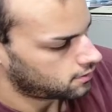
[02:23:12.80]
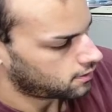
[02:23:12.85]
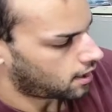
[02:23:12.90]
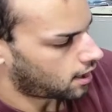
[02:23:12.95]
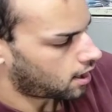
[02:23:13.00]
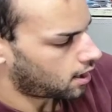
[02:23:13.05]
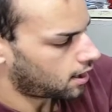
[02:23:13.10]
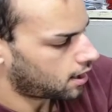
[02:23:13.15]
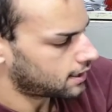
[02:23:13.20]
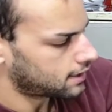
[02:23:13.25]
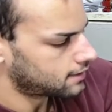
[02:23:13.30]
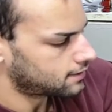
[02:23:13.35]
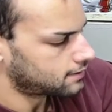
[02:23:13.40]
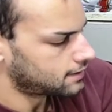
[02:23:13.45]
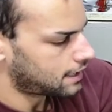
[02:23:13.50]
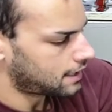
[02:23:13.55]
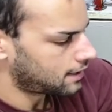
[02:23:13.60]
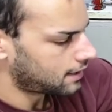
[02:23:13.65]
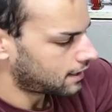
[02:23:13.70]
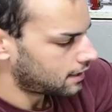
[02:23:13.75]

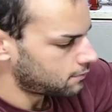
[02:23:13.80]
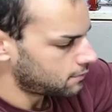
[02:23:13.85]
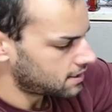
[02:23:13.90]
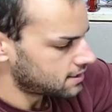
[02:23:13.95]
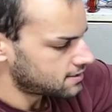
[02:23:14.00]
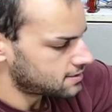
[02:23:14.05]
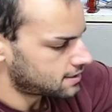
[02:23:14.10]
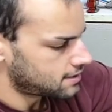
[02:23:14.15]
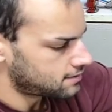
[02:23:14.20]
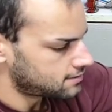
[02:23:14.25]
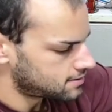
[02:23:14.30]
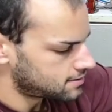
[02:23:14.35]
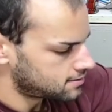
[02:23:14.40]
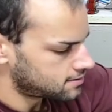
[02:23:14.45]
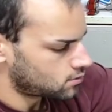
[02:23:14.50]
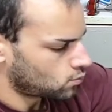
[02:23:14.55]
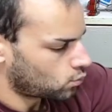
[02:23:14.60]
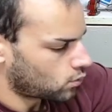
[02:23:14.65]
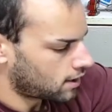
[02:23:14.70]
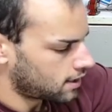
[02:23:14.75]
That kind of makes sense as to
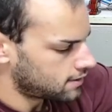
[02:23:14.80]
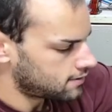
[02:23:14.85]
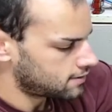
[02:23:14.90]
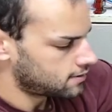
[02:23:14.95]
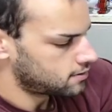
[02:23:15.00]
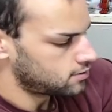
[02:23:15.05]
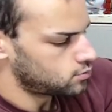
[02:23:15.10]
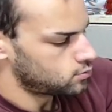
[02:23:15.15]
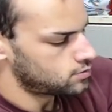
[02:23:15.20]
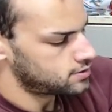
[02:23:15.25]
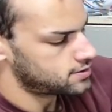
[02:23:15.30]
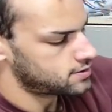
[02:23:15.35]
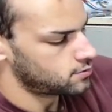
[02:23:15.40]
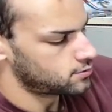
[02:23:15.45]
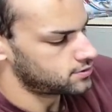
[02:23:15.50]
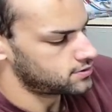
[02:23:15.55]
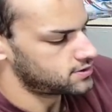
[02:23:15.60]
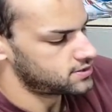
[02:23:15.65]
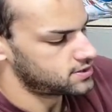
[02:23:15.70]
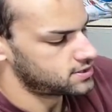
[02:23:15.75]
why they use
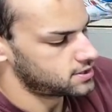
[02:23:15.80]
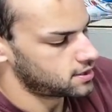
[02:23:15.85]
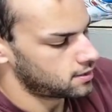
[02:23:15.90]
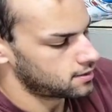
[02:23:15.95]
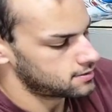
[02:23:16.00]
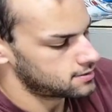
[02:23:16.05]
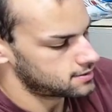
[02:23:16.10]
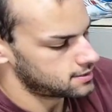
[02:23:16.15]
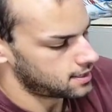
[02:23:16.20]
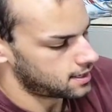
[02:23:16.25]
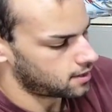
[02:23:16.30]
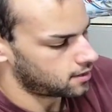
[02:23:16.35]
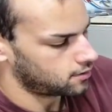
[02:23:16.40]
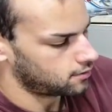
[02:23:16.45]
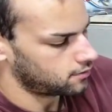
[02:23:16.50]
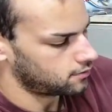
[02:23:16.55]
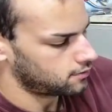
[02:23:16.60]
those studs now.